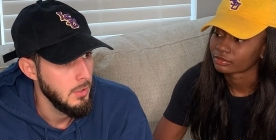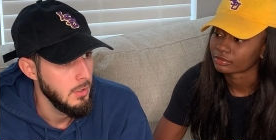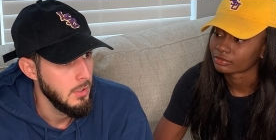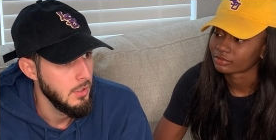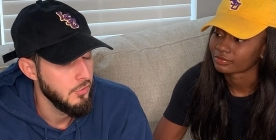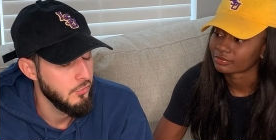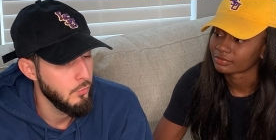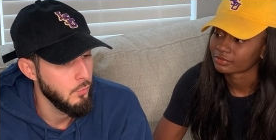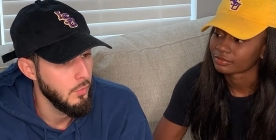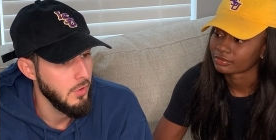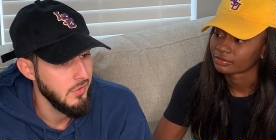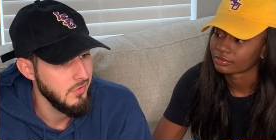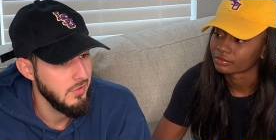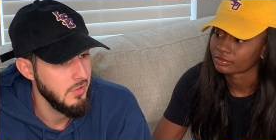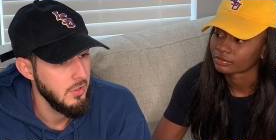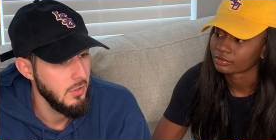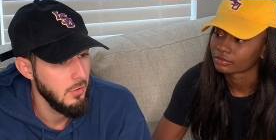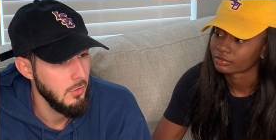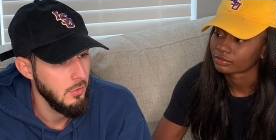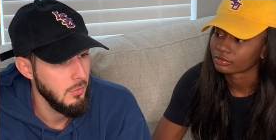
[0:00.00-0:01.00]
Speaker 1: is
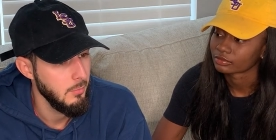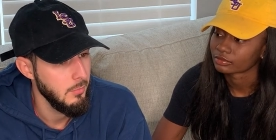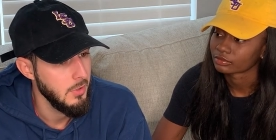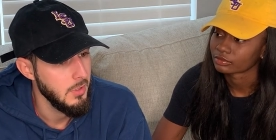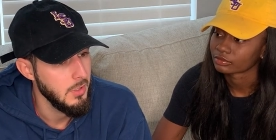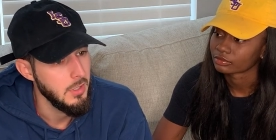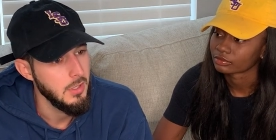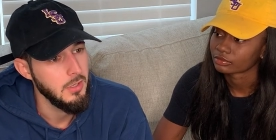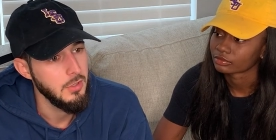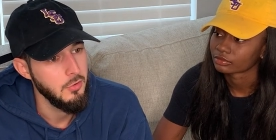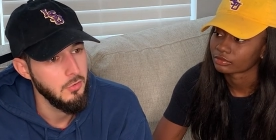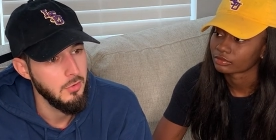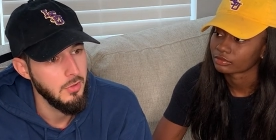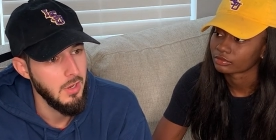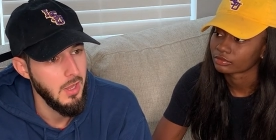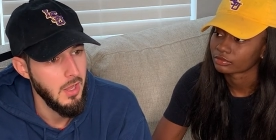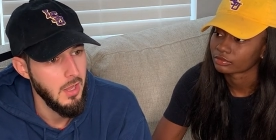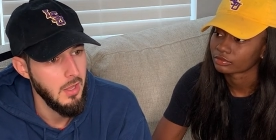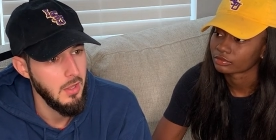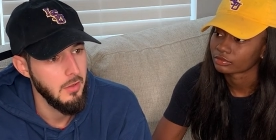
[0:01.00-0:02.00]
riskier, but you could
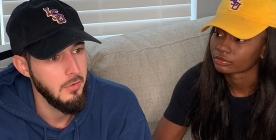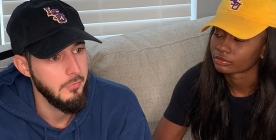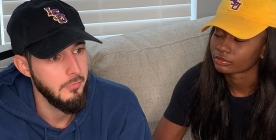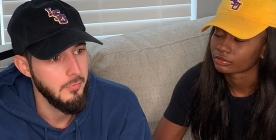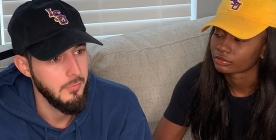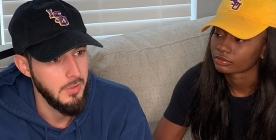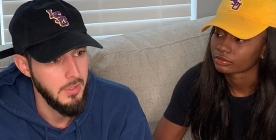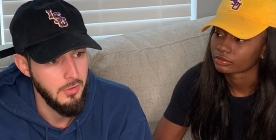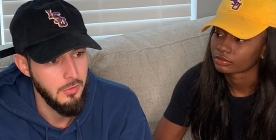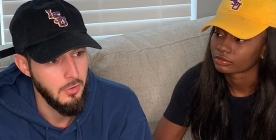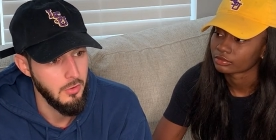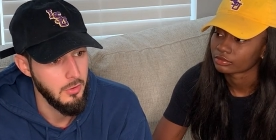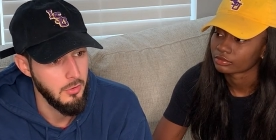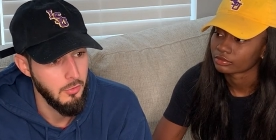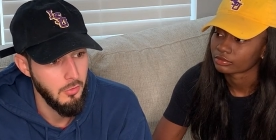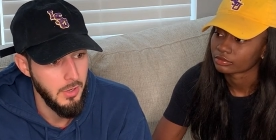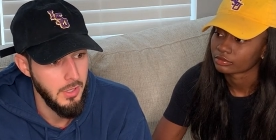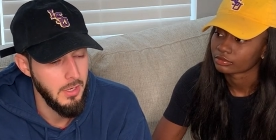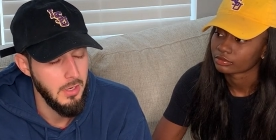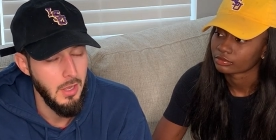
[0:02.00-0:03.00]
have either a
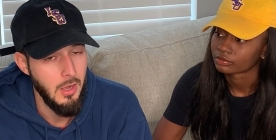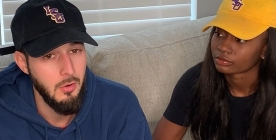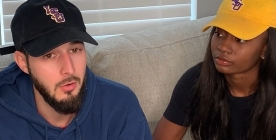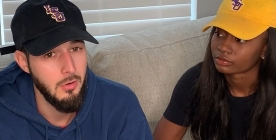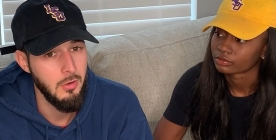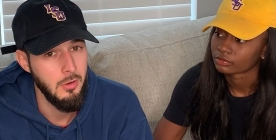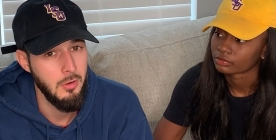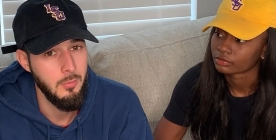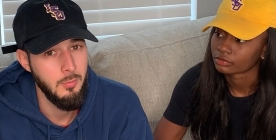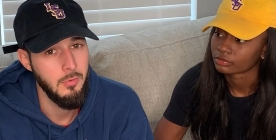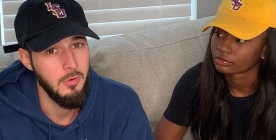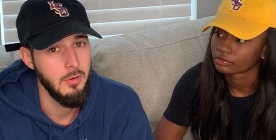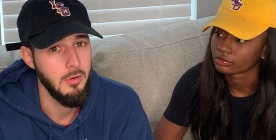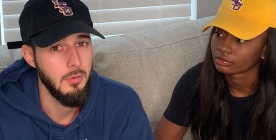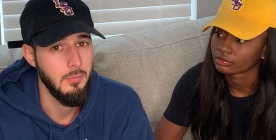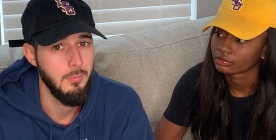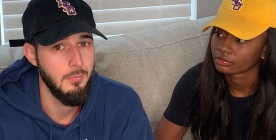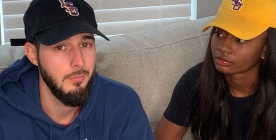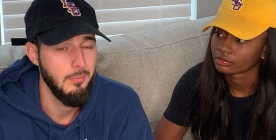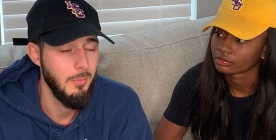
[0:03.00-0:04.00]
great outcome or a
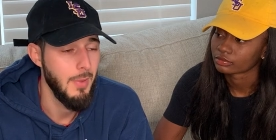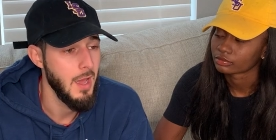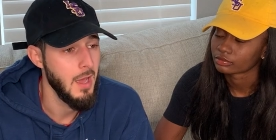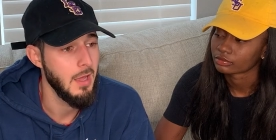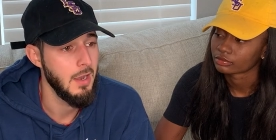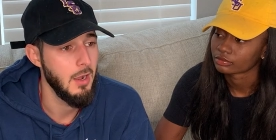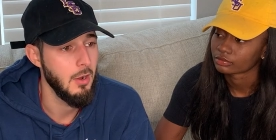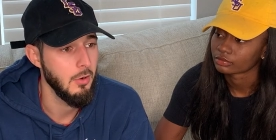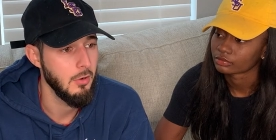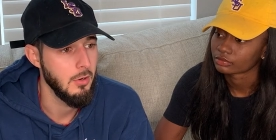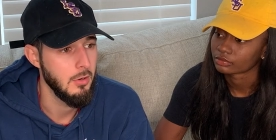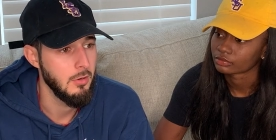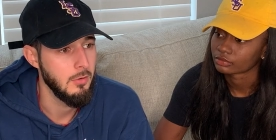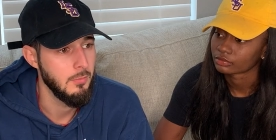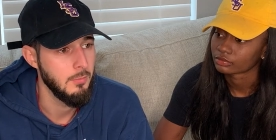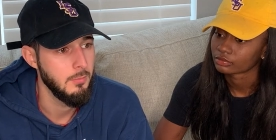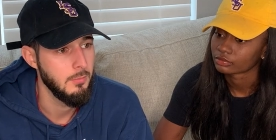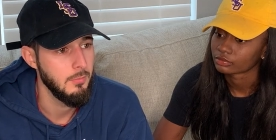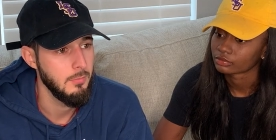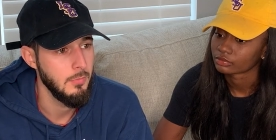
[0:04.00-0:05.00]
bad outcome.
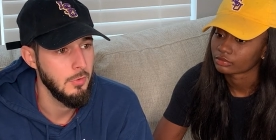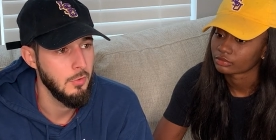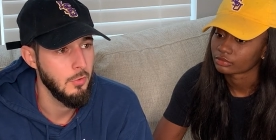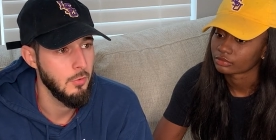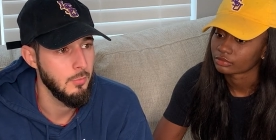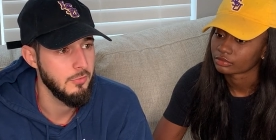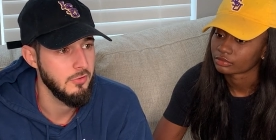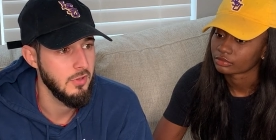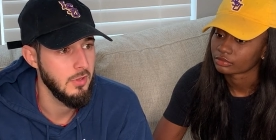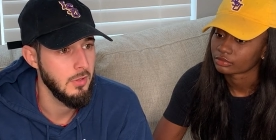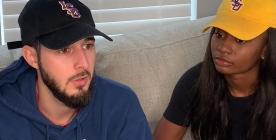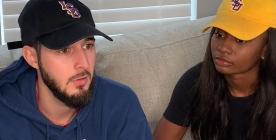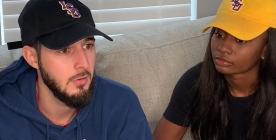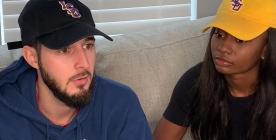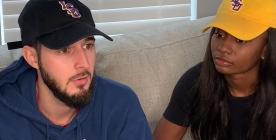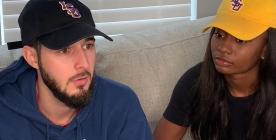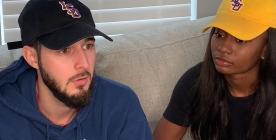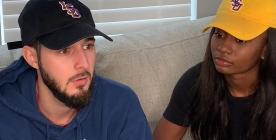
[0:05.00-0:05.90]
You know what I'm saying?